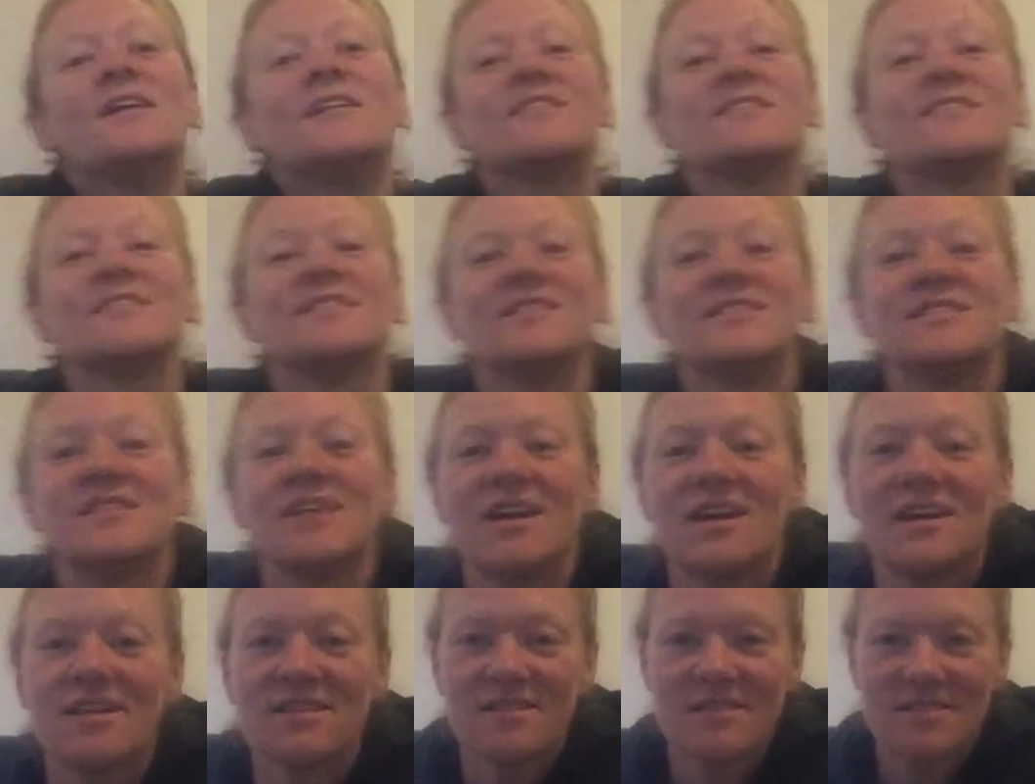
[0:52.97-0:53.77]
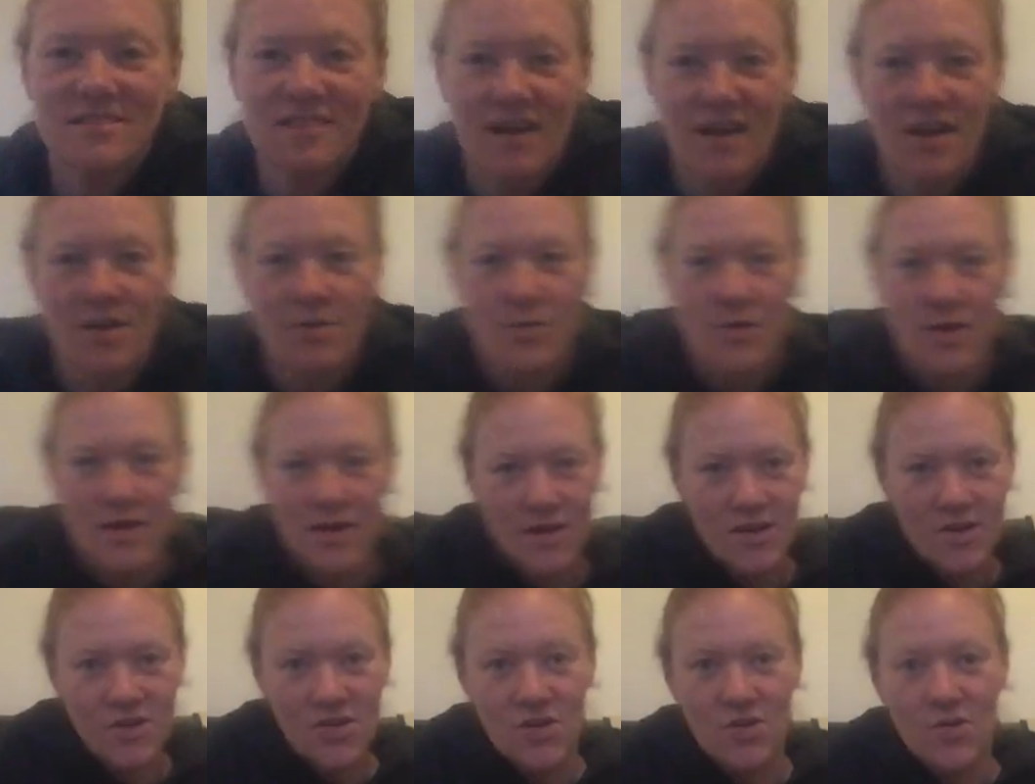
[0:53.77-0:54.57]
Today's song we're going
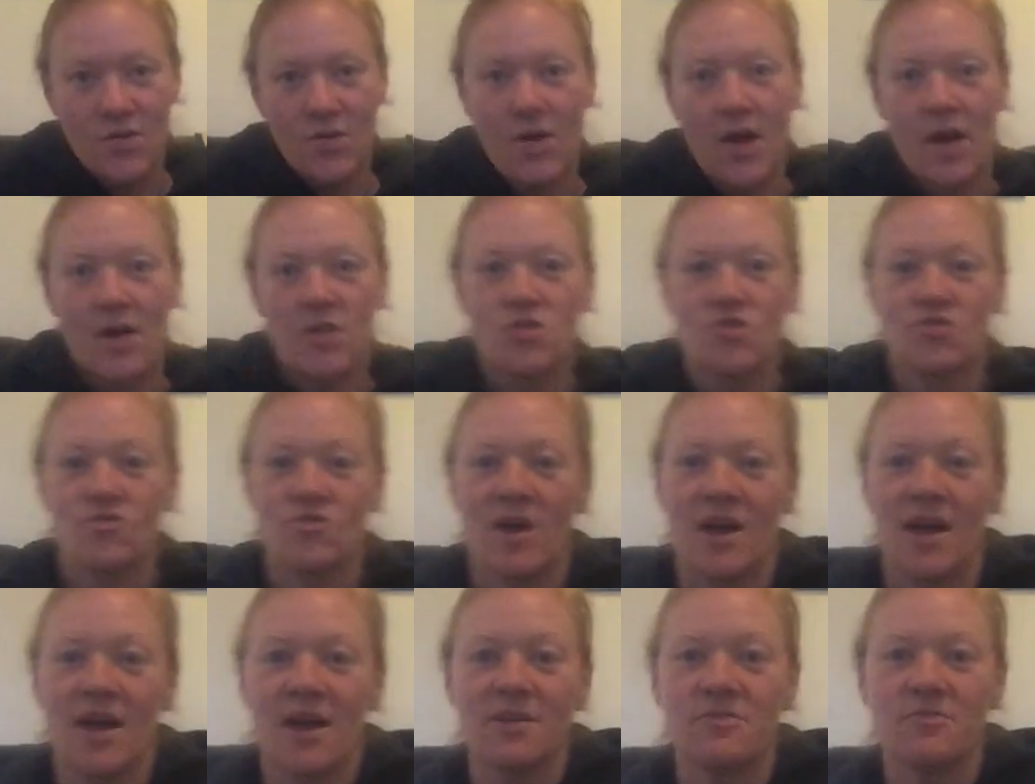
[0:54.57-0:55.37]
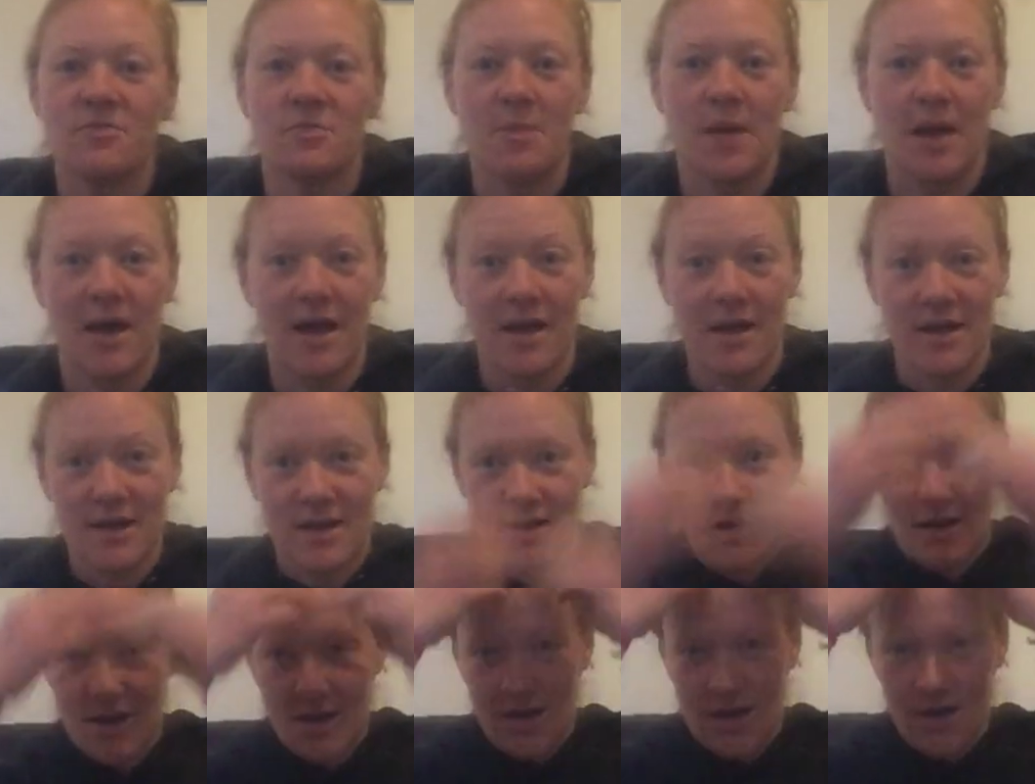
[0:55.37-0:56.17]
to do Drive My
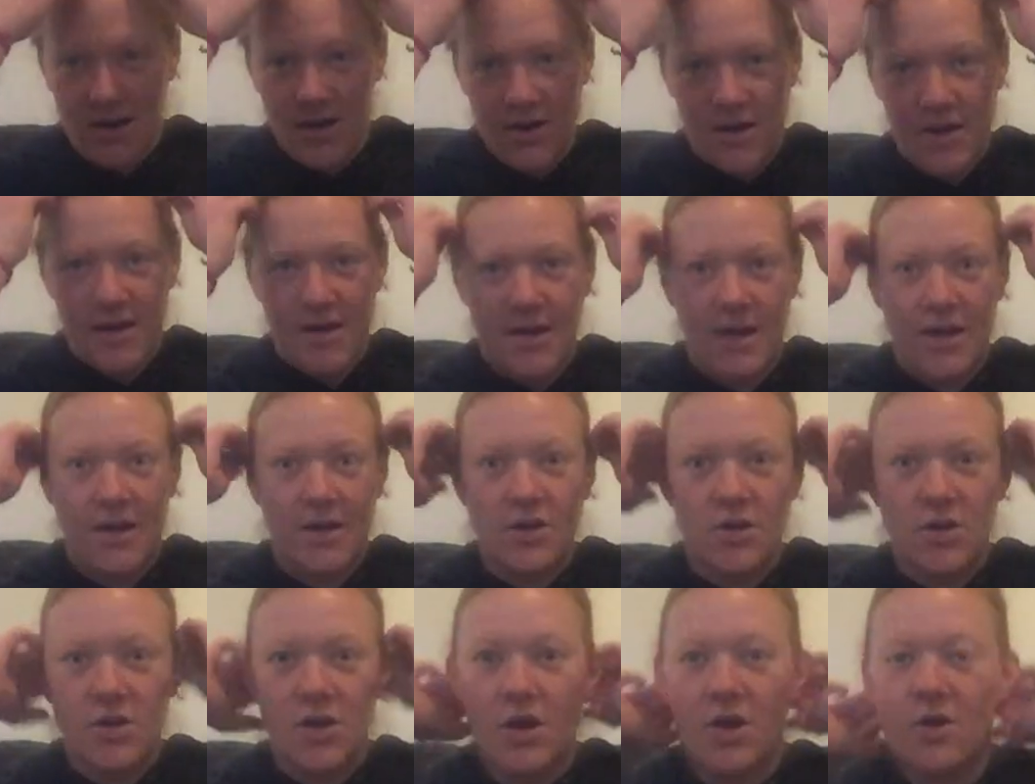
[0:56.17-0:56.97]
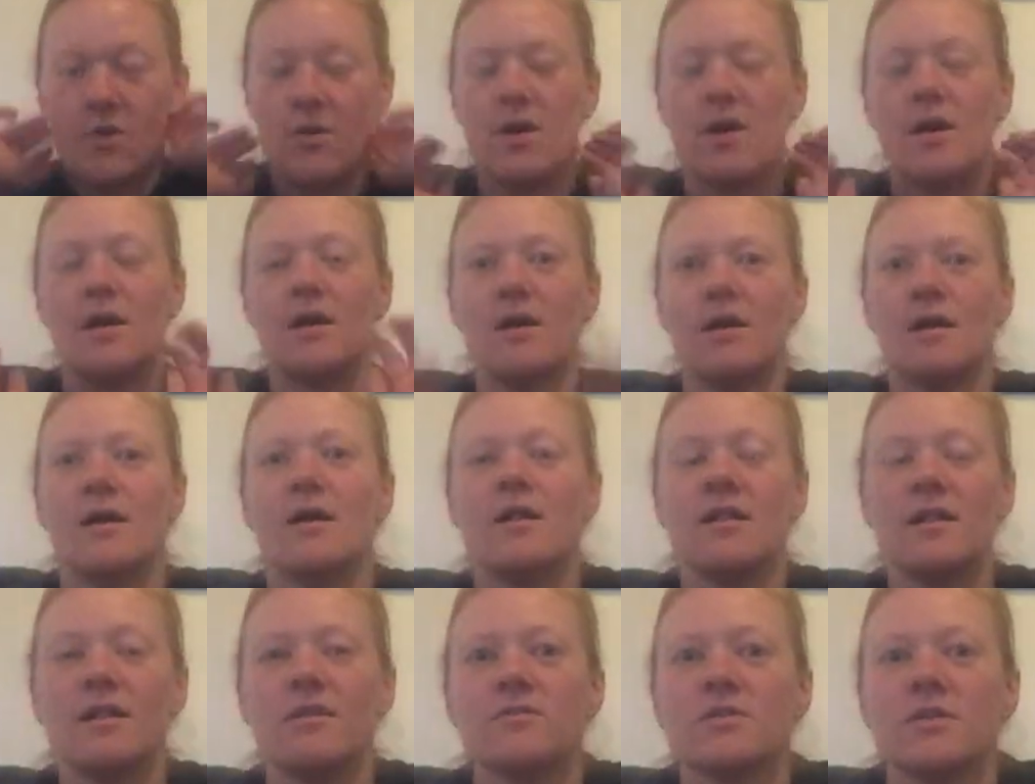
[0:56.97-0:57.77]
Car, and I know
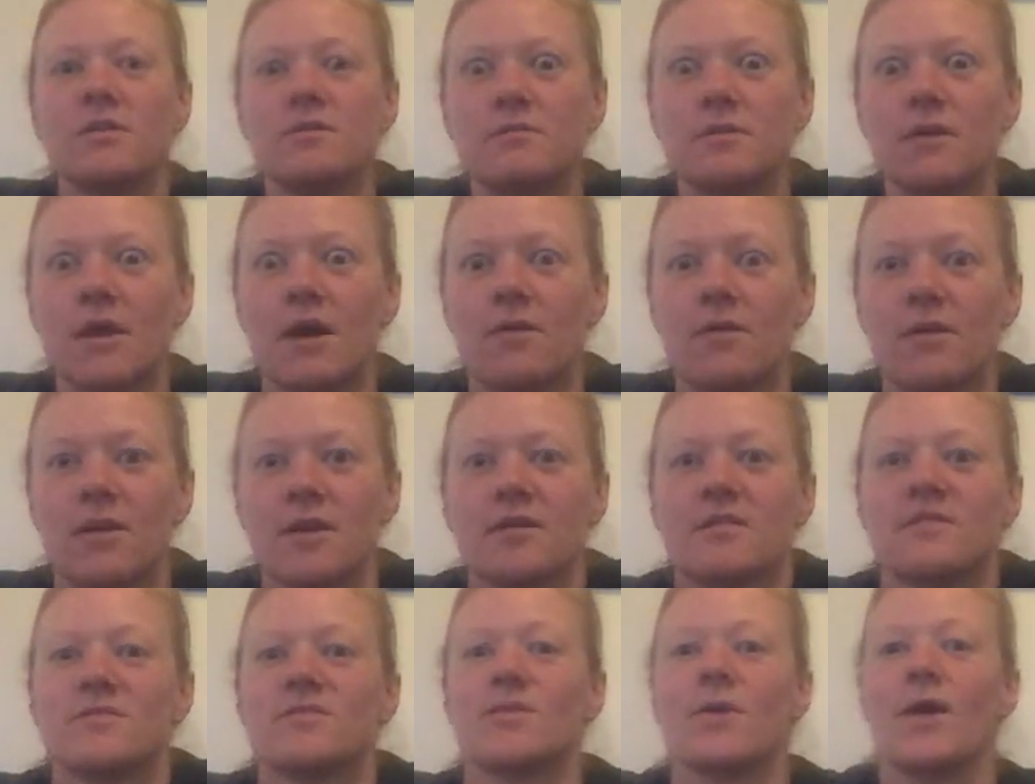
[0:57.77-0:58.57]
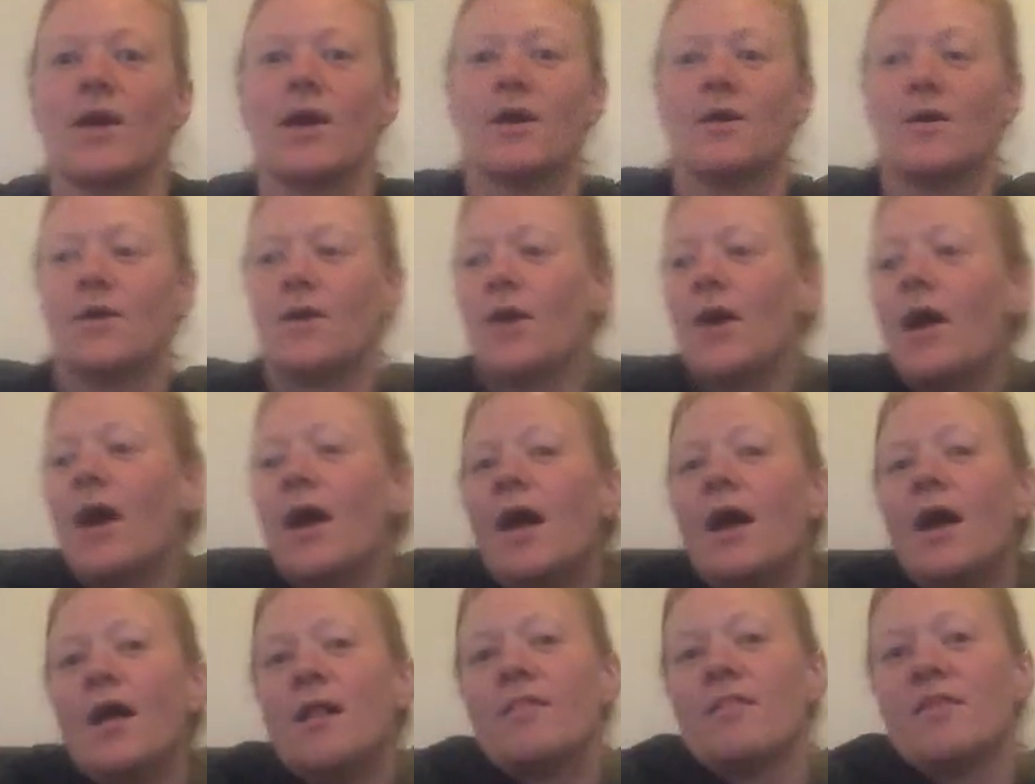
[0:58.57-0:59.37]
all of you know it, so
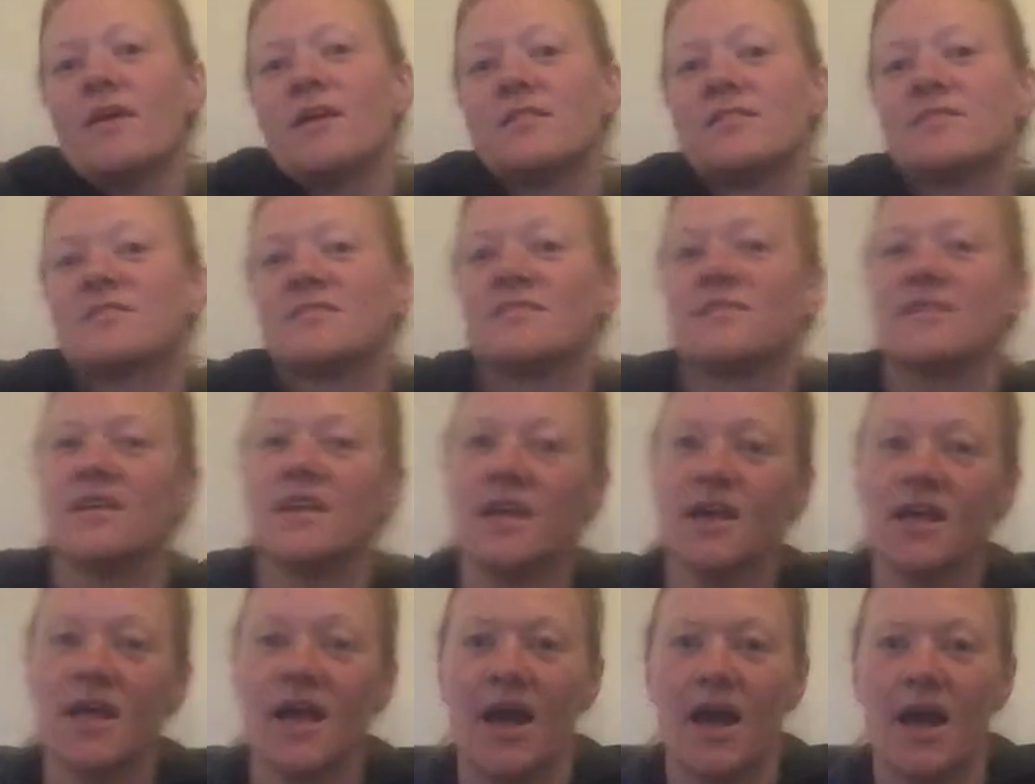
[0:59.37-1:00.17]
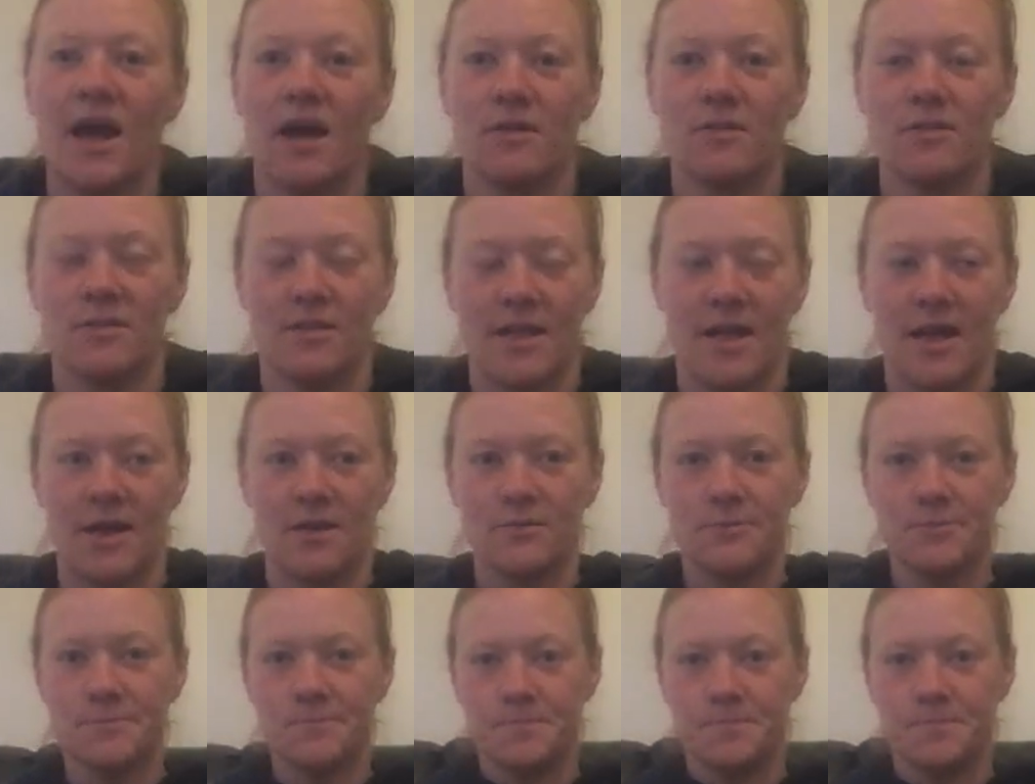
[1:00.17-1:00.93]
let's sing it out loud.